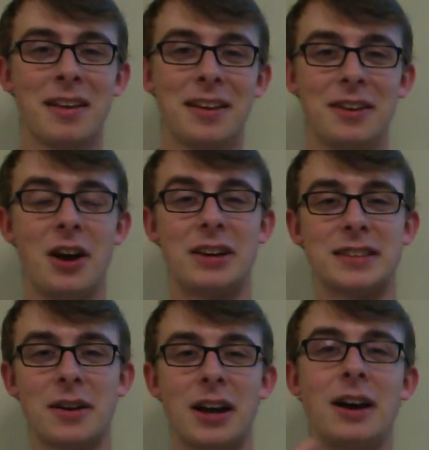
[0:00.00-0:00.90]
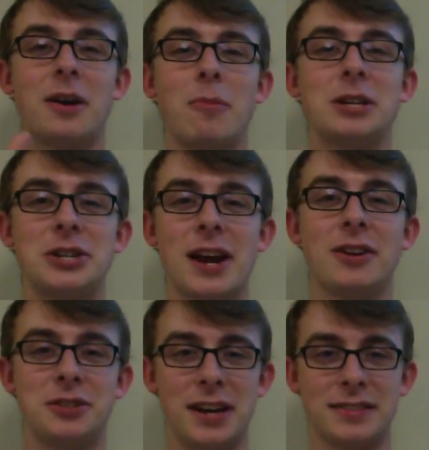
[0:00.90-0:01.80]
No, because I want to
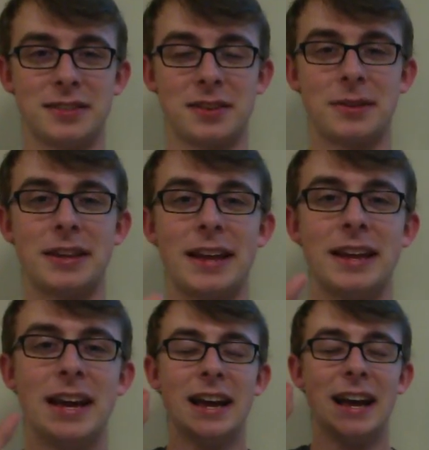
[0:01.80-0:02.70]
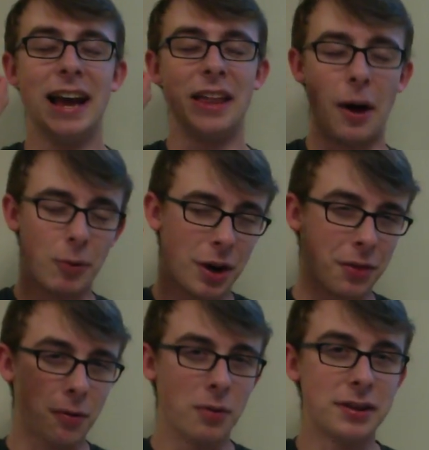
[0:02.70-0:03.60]
challenge you guys on something that, and I want to
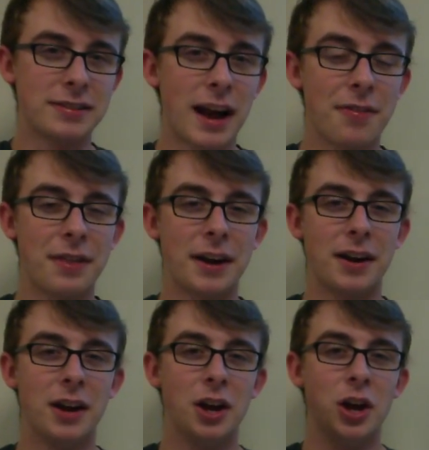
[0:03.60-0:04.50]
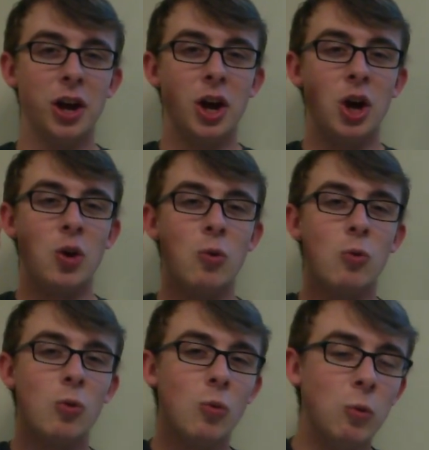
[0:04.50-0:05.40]
throw this out there.
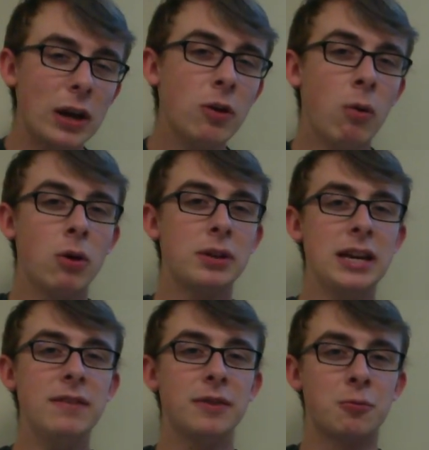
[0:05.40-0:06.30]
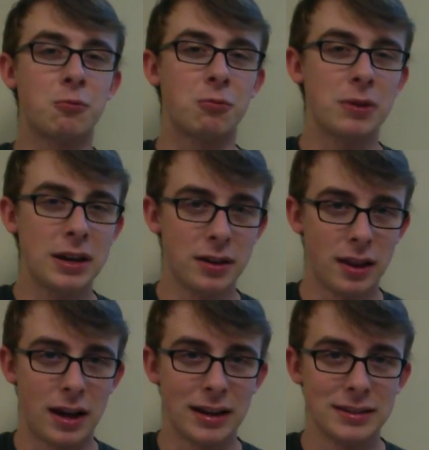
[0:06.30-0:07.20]
We won't even
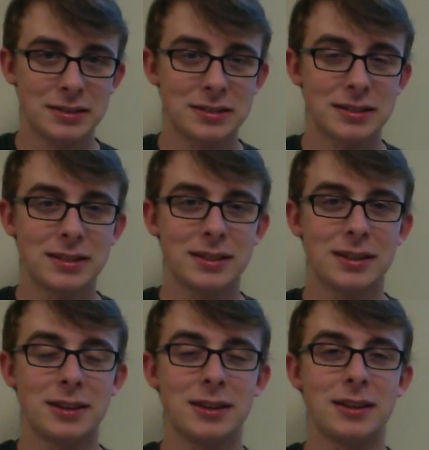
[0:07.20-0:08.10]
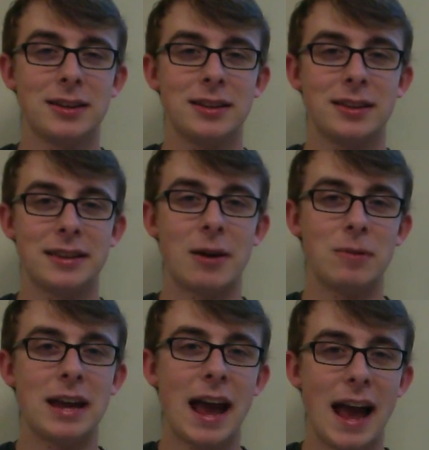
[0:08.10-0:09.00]
realize that
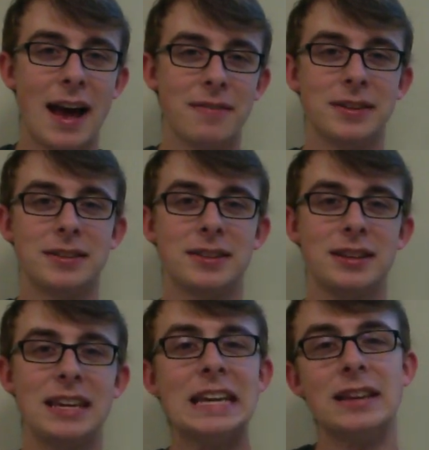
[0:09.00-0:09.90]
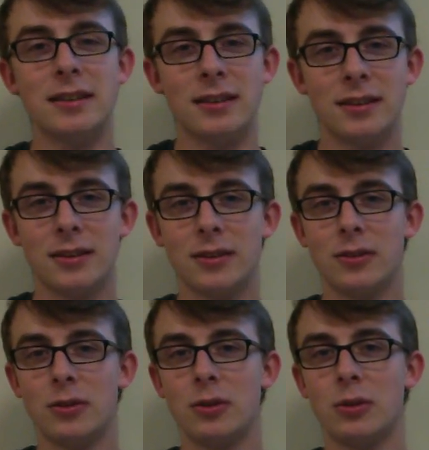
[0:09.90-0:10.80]
we haven't eaten
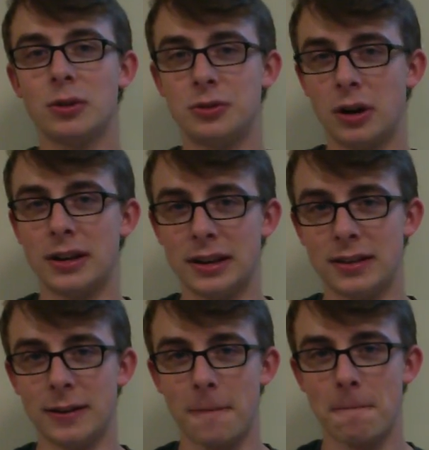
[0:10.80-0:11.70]
or drunk anything,